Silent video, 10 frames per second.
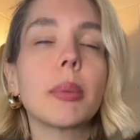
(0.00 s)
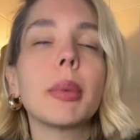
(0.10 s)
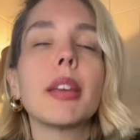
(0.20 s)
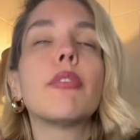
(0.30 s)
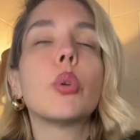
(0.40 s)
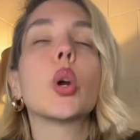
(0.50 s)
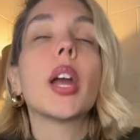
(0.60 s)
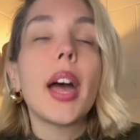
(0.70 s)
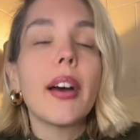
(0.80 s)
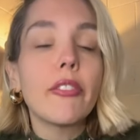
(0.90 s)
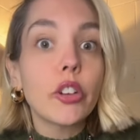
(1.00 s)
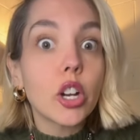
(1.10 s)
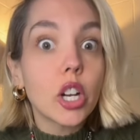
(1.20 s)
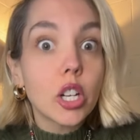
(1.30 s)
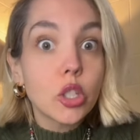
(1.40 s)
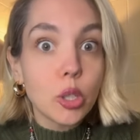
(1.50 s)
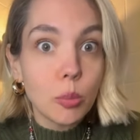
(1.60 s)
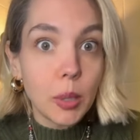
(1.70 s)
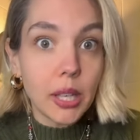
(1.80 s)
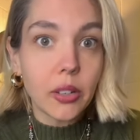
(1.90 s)
me forever to
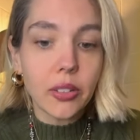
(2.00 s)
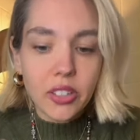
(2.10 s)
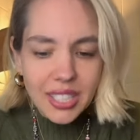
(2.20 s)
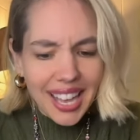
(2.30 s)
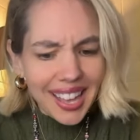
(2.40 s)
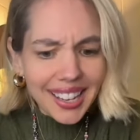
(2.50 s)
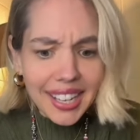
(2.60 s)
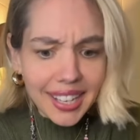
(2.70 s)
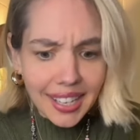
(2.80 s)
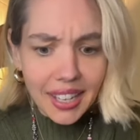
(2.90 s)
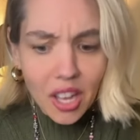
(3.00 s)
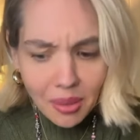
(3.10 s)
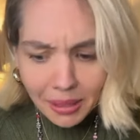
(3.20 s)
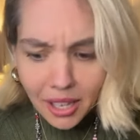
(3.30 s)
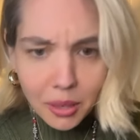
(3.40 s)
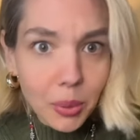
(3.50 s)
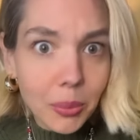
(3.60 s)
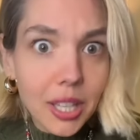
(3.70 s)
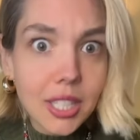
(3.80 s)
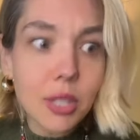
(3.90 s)
peel. They're tiny. Oh my God, what are we
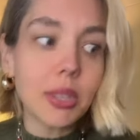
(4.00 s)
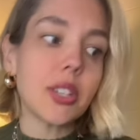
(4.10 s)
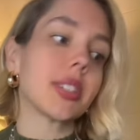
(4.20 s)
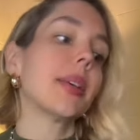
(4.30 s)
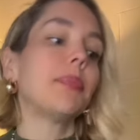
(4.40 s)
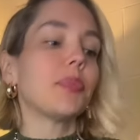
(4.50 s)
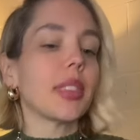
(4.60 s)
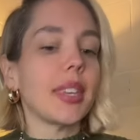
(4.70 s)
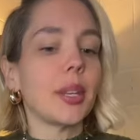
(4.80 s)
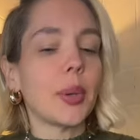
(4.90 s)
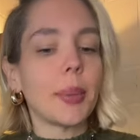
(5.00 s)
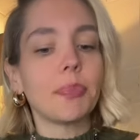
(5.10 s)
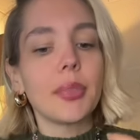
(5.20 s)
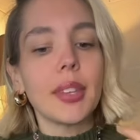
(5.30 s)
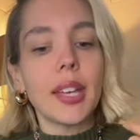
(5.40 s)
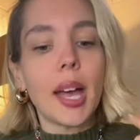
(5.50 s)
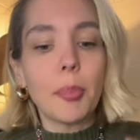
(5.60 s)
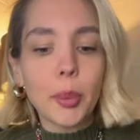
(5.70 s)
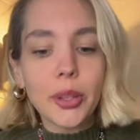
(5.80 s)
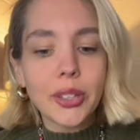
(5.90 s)
gonna do with those? Anyway, I
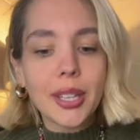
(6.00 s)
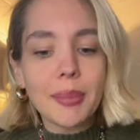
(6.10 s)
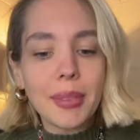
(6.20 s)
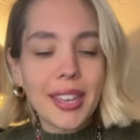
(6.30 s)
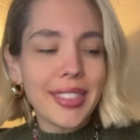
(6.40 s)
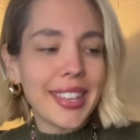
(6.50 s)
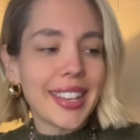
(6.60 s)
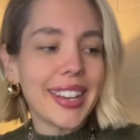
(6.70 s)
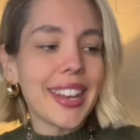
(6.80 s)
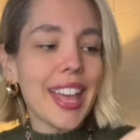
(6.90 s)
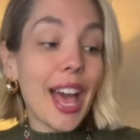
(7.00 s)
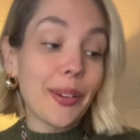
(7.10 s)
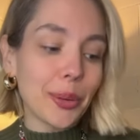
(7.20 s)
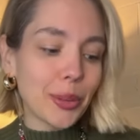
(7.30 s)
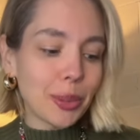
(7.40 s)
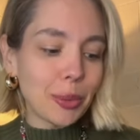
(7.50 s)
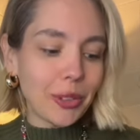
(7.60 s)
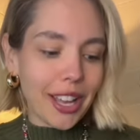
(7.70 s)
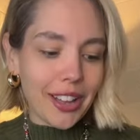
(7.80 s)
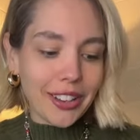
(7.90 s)
boiled them, and then I rolled them
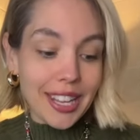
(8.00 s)
around